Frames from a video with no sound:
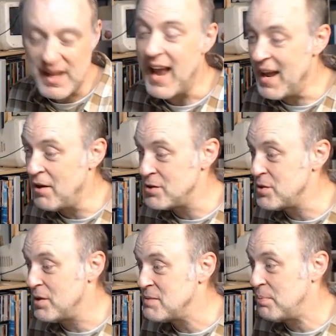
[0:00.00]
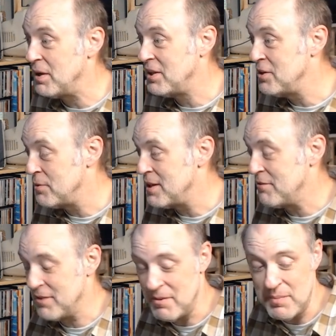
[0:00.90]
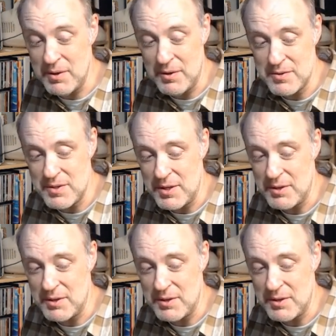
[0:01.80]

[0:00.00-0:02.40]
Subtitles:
And also, it's plugged into a different computer, so...